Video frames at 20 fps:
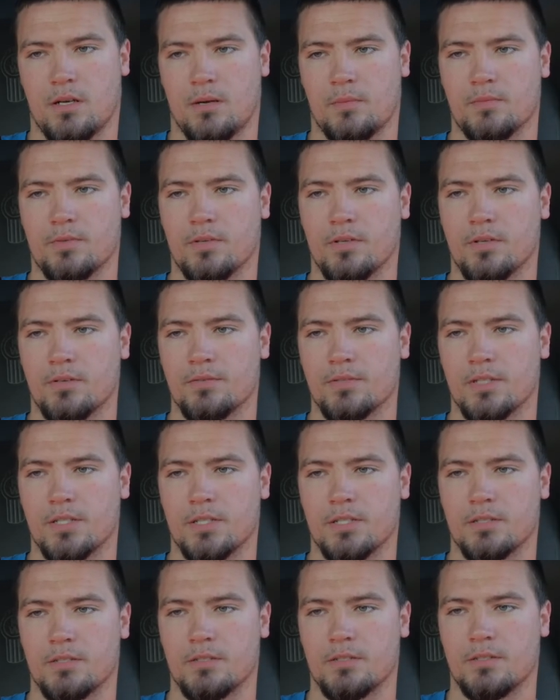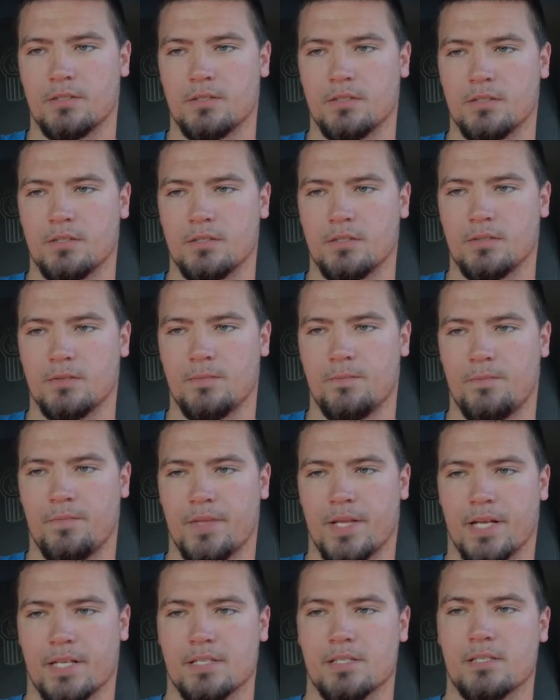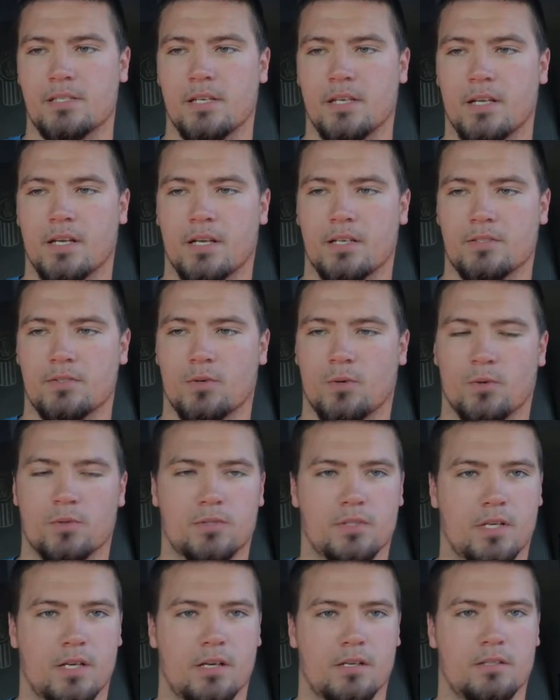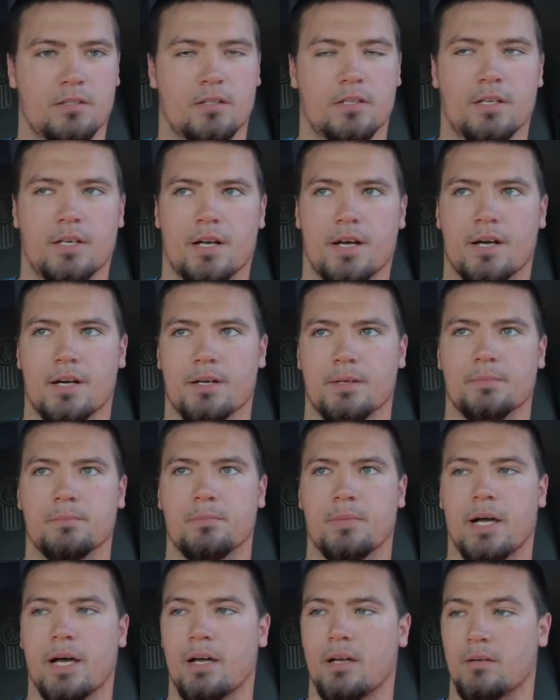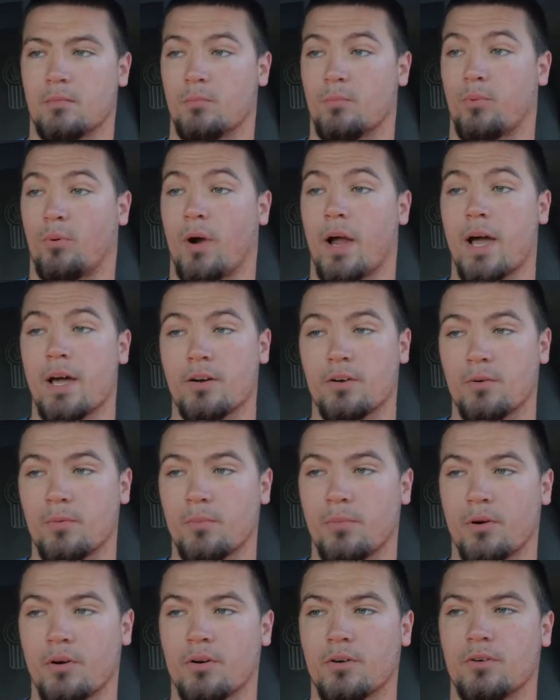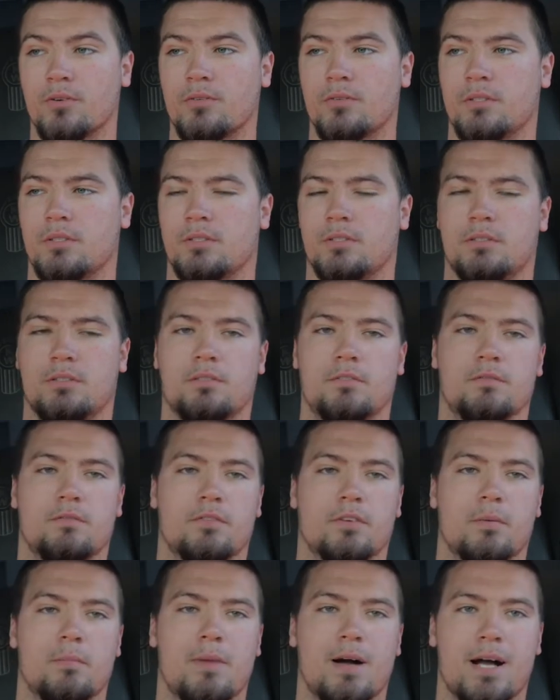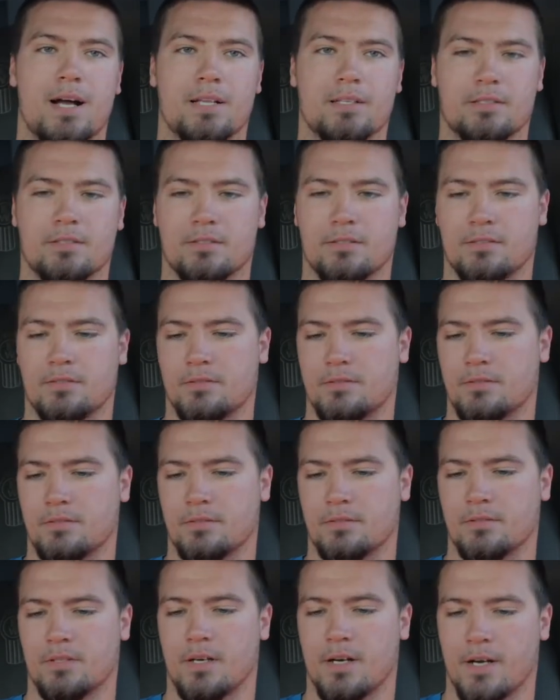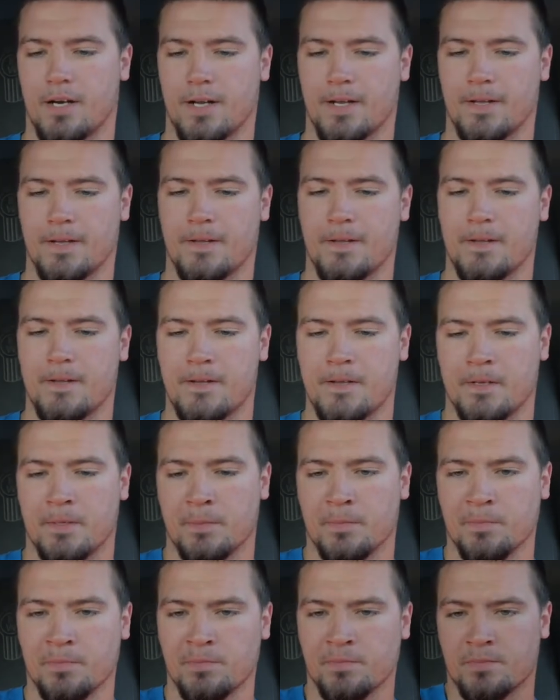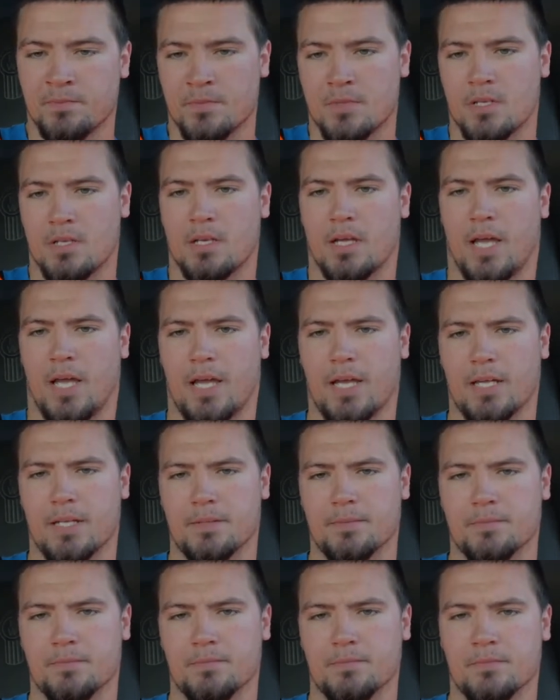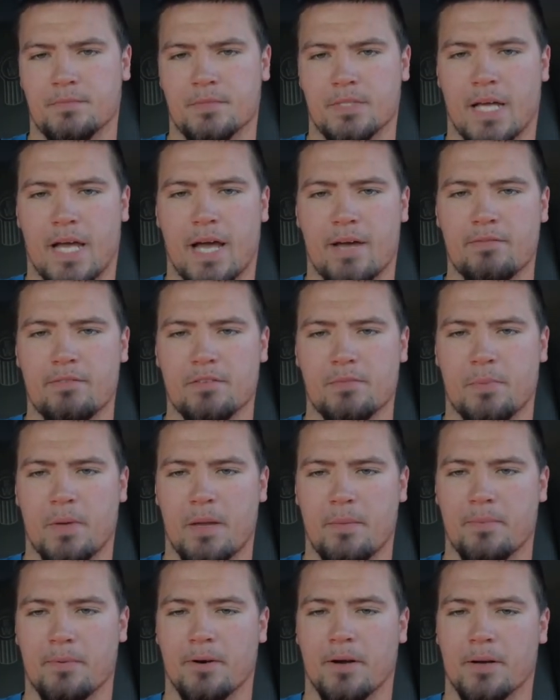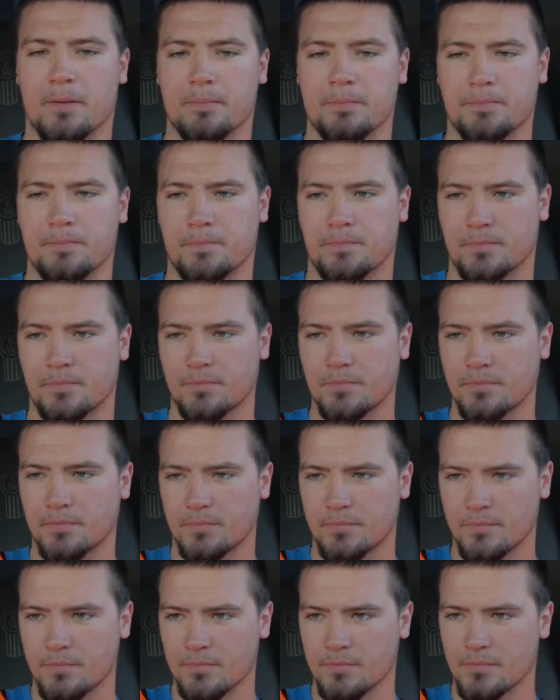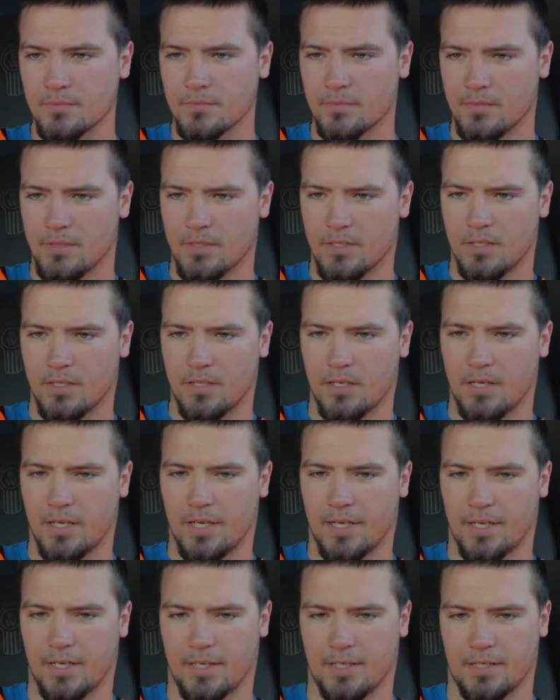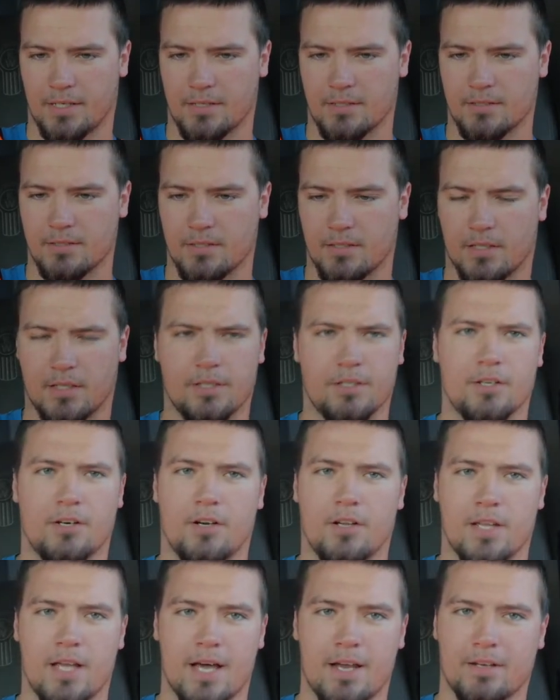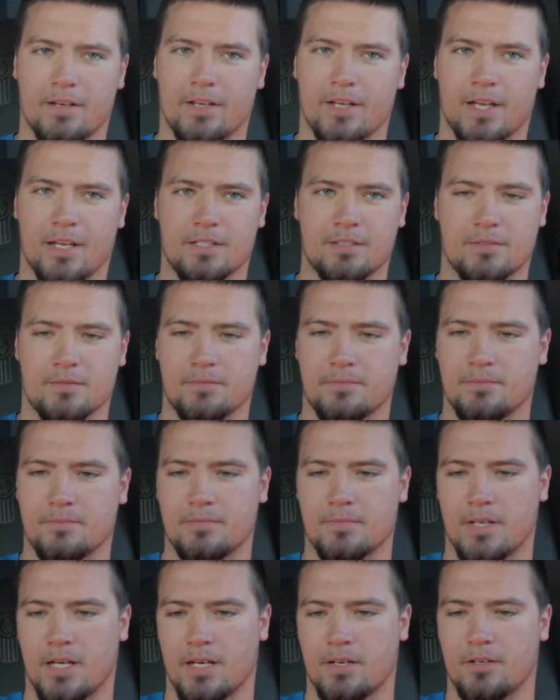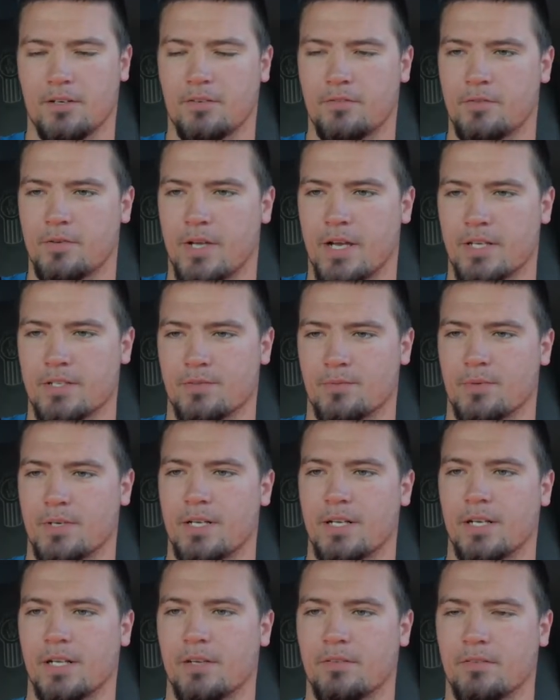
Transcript: I'm delivering at C&S Wholesale in uh, Brattleboro, Vermont. All right, and they have this paper up, and uh, you know a lot of you guys. I don't know if you guys read